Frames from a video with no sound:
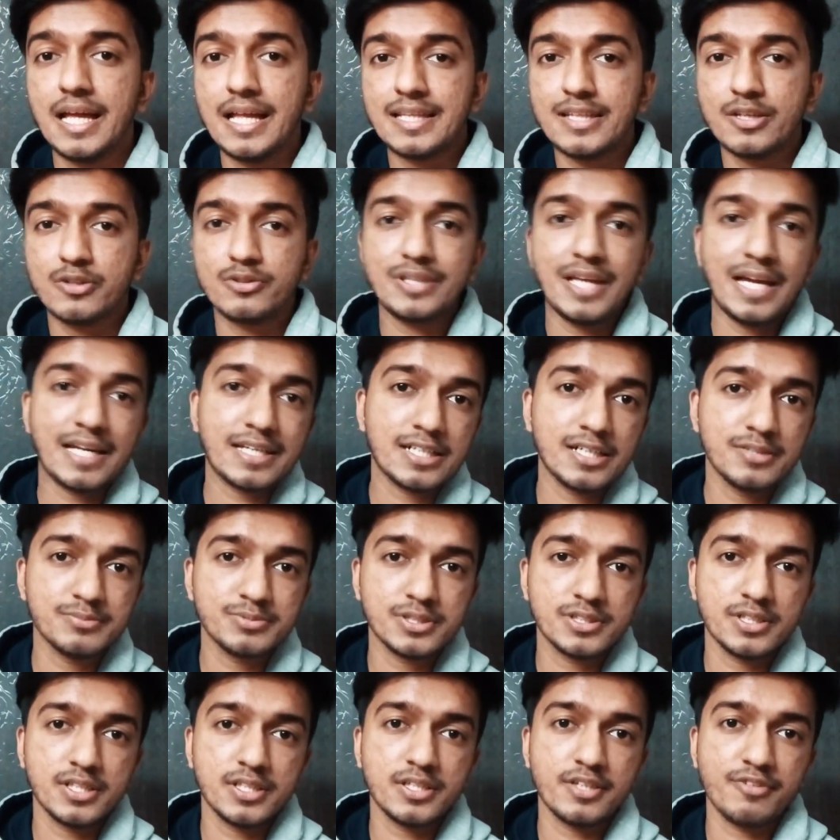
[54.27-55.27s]
Now that
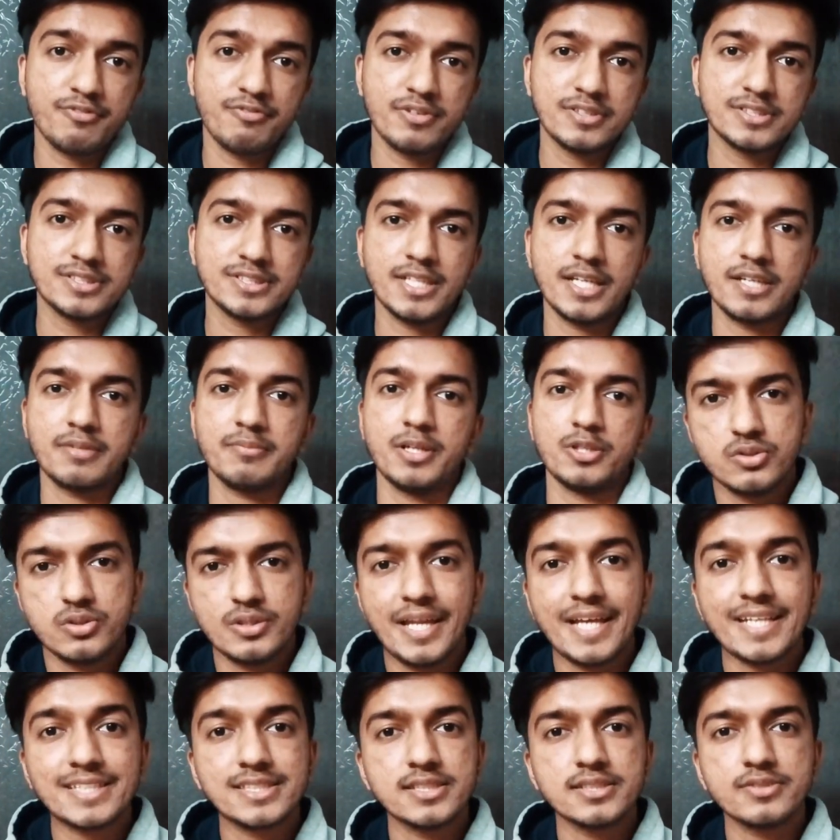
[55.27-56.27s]
comes in a different segment. So
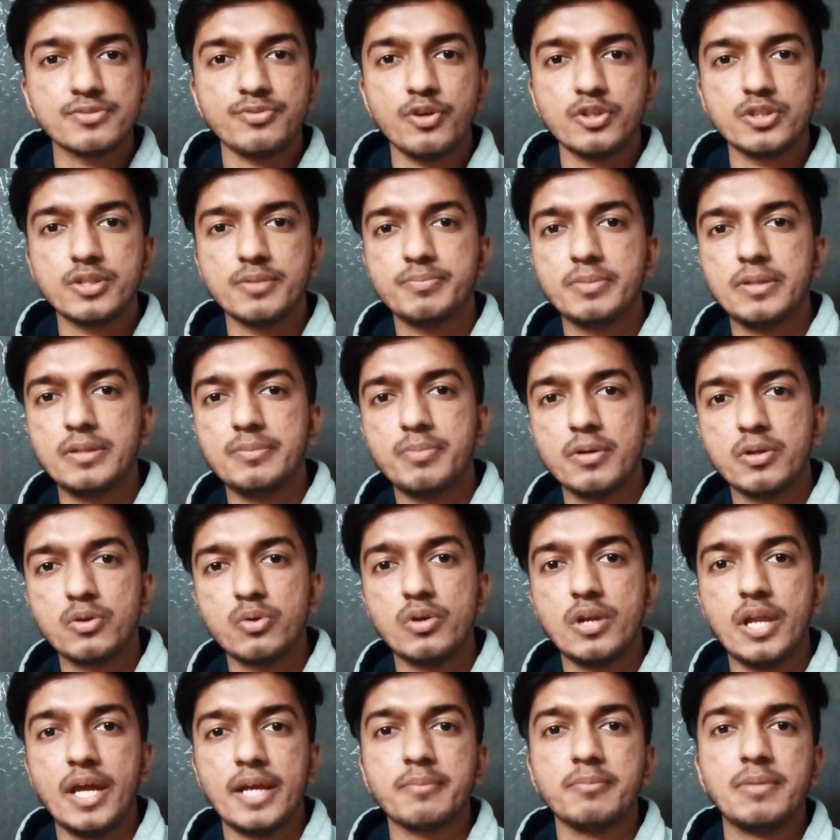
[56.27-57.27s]
next is for the people
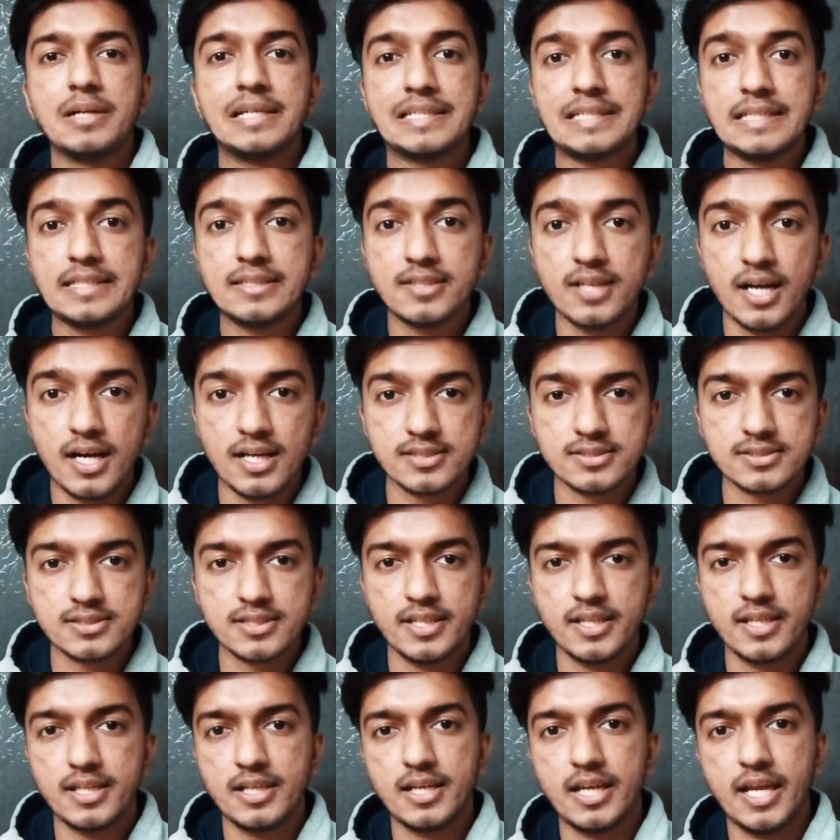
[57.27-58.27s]
who like
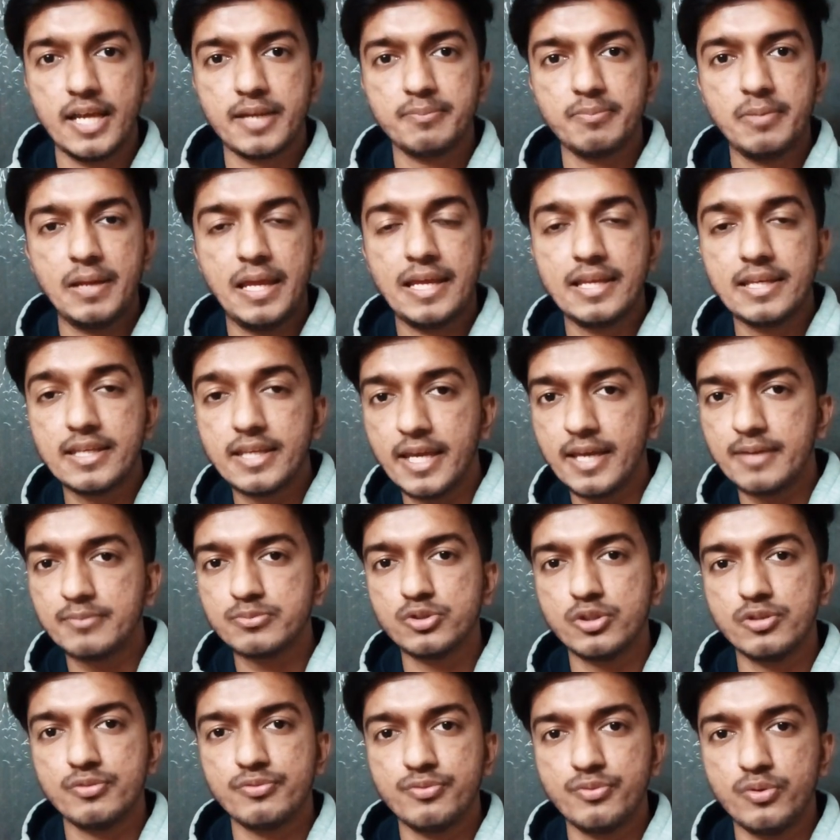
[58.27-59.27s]
multitasking, like playing
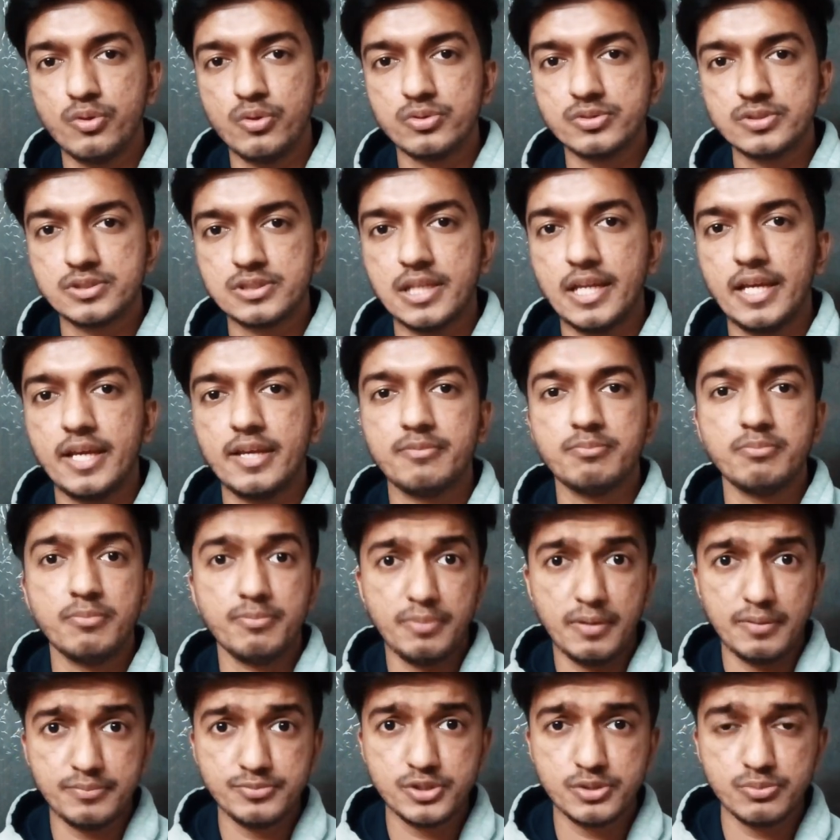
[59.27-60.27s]
games on phones like
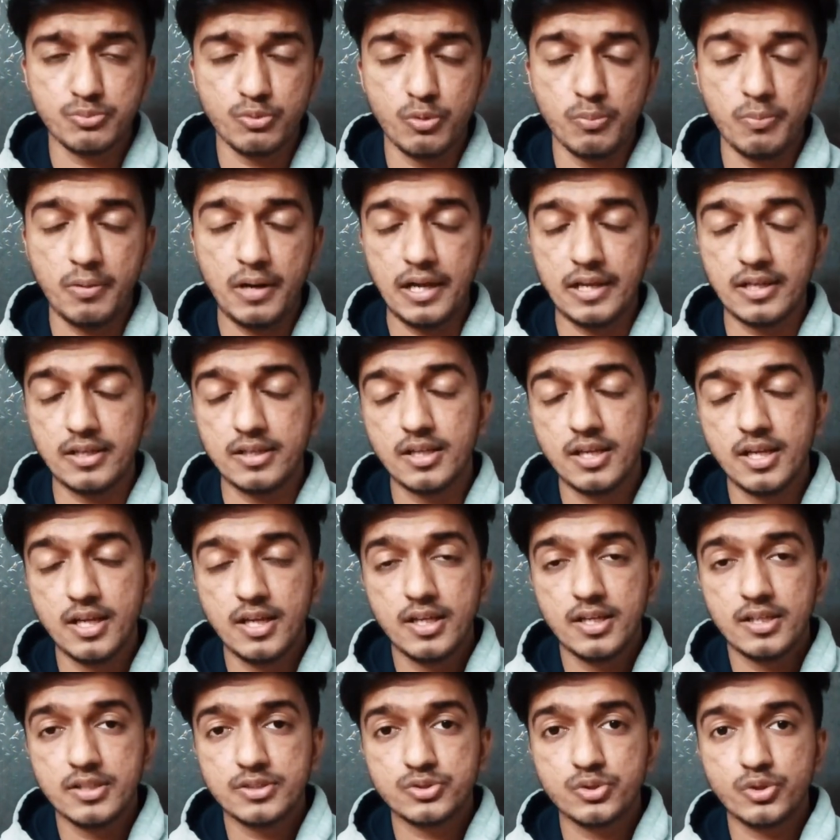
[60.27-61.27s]
PUBG
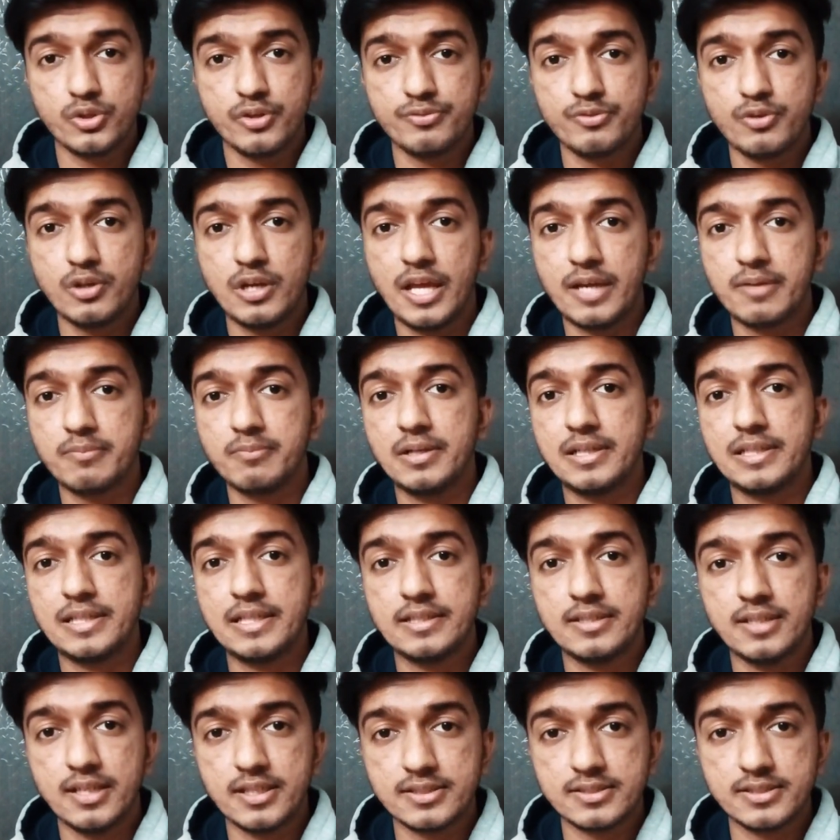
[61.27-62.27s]
Mobile. So if you like
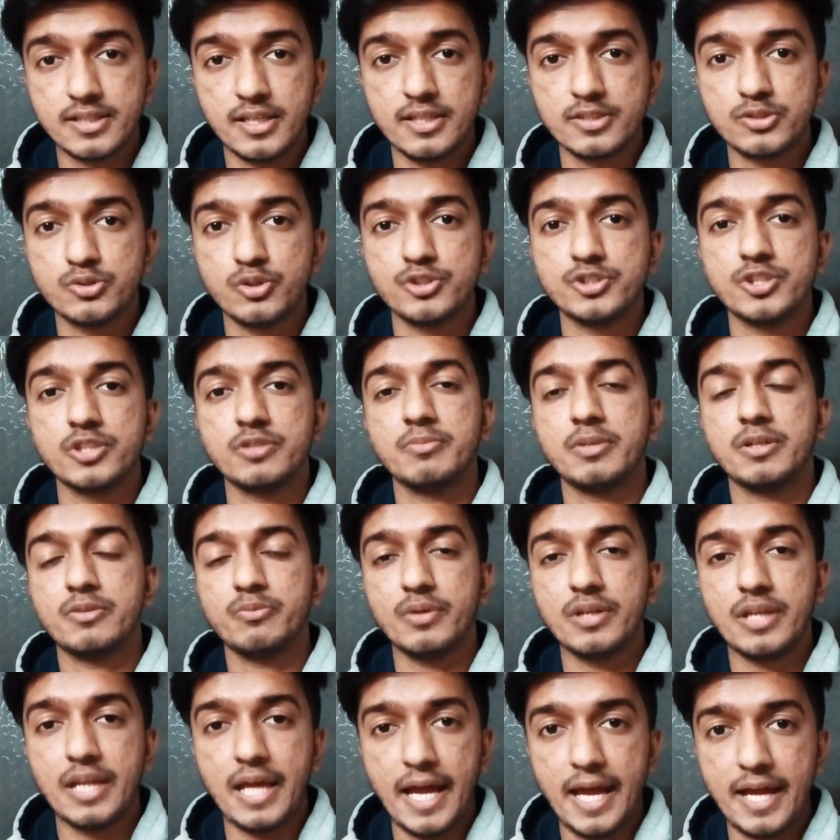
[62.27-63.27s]
multitasking, switching
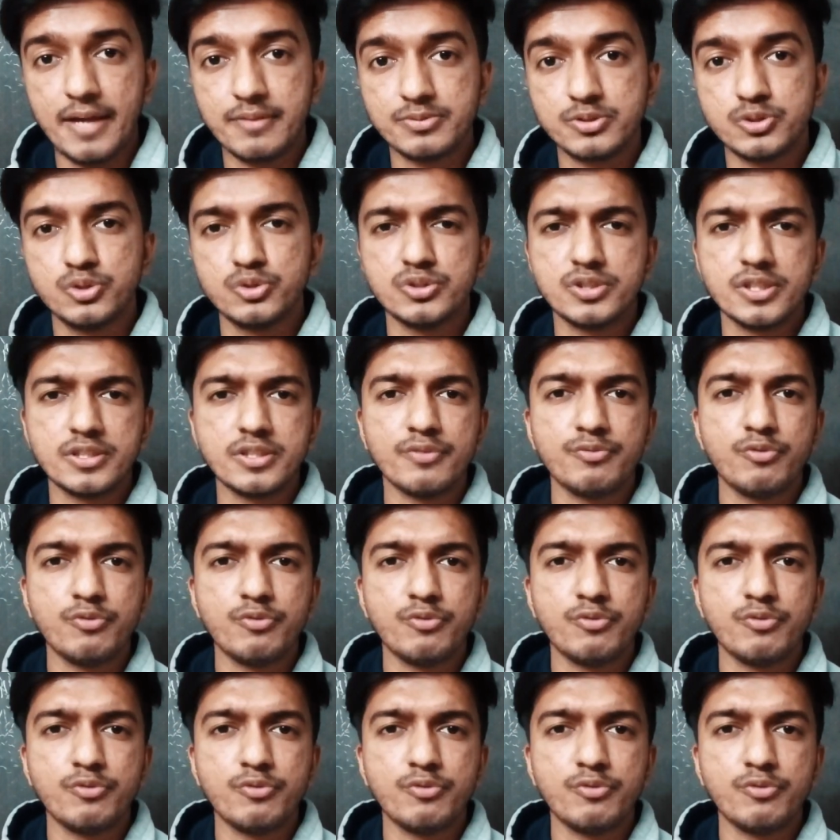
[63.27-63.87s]
between apps, using the